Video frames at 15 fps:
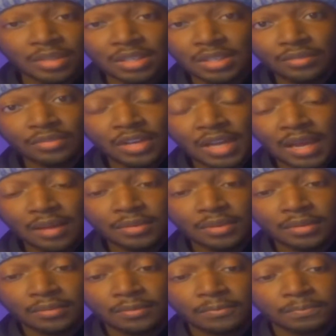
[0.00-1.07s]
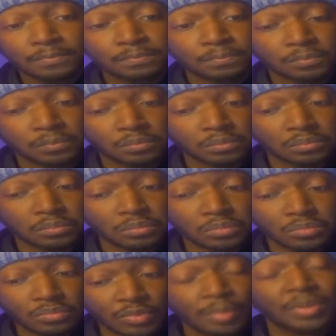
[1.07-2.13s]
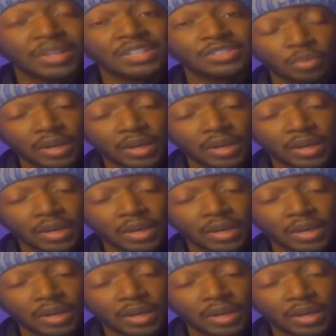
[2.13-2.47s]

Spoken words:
different happened, but that's the way I